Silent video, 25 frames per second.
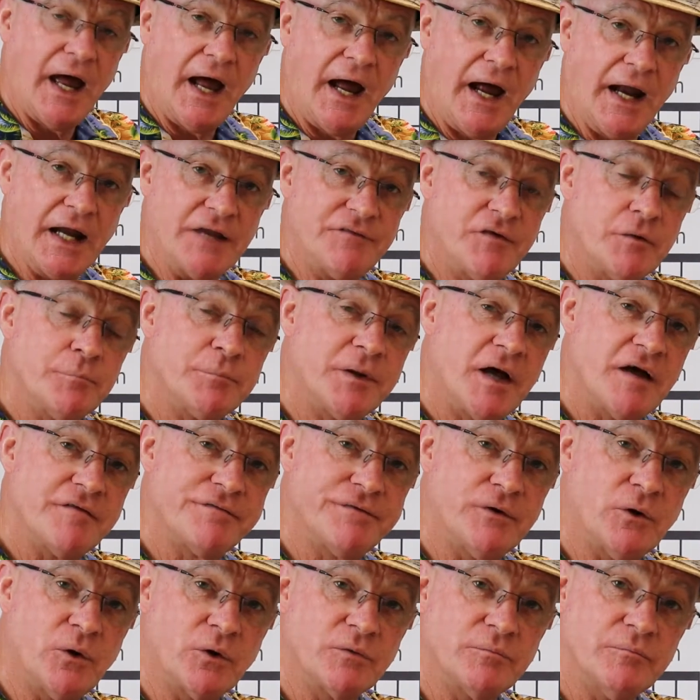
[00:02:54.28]
if you can play
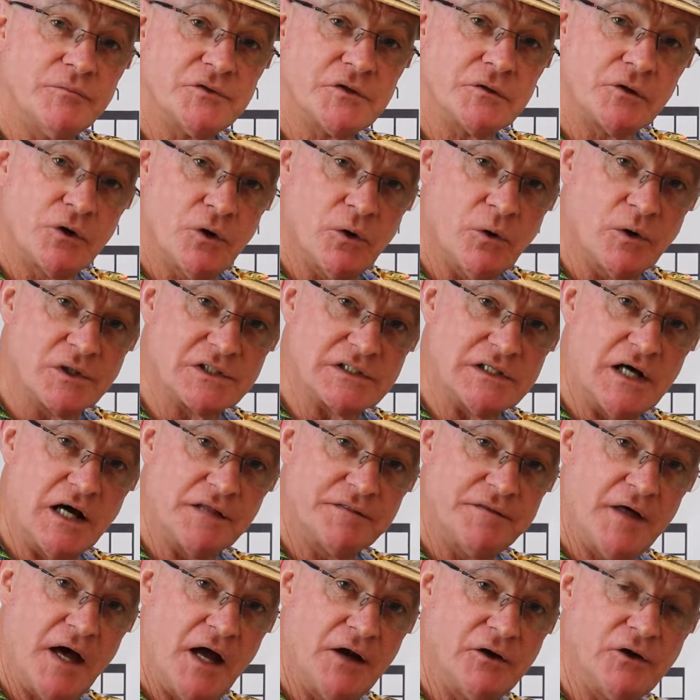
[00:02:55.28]
4 chords like
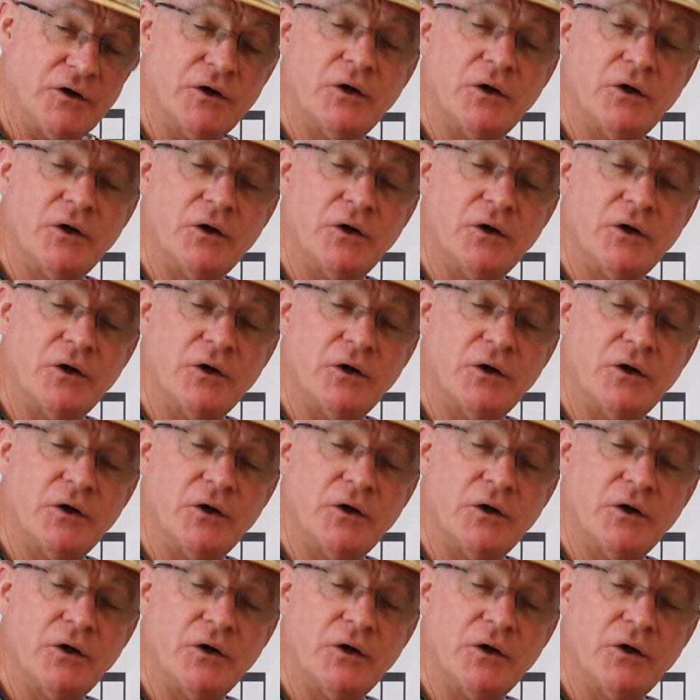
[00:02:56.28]
that,